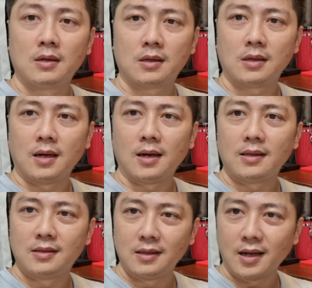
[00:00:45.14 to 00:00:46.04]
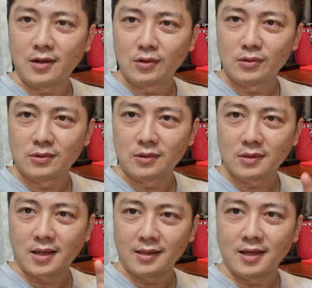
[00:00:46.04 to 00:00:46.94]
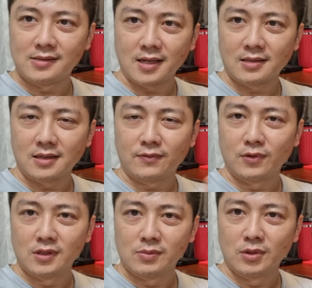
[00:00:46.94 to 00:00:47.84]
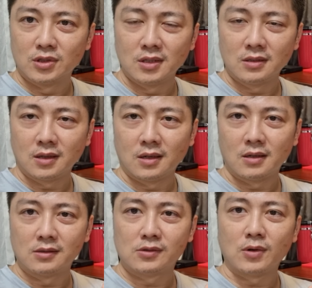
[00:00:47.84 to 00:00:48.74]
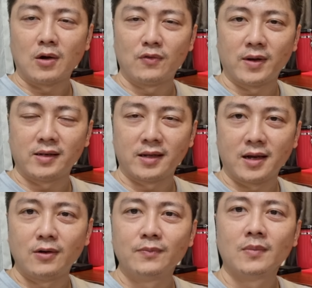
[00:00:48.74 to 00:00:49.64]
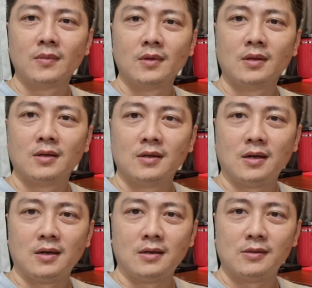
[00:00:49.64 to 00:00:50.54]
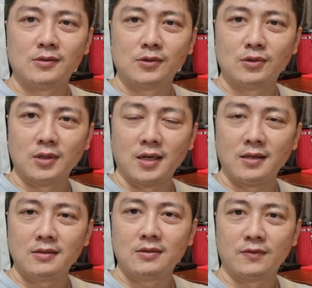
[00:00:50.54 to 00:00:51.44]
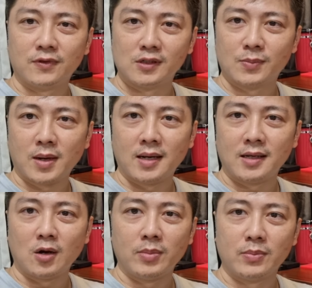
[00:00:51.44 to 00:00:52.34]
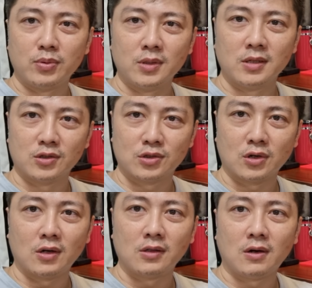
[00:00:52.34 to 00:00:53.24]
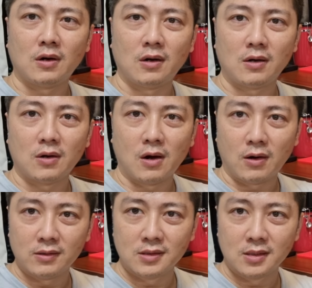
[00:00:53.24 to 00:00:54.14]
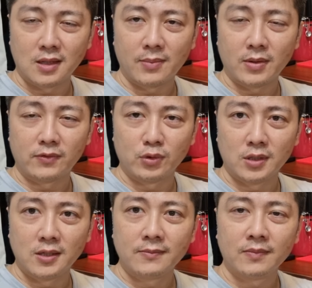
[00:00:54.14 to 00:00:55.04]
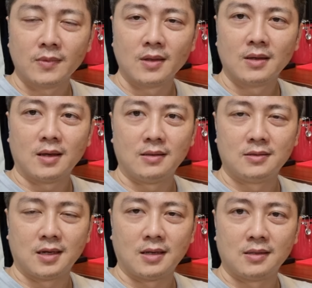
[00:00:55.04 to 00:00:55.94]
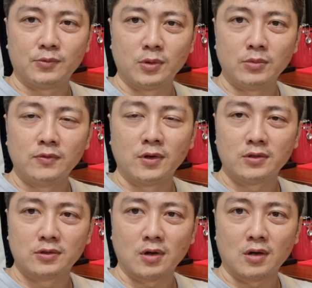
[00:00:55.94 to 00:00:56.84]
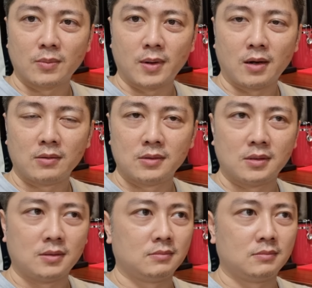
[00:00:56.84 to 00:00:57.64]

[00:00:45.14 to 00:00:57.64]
I think I got to get the exact date for this machine, so I'll find it out. So today, the first part, I'll be pulling a shot on the La Pavoni, and then we'll move on to talk about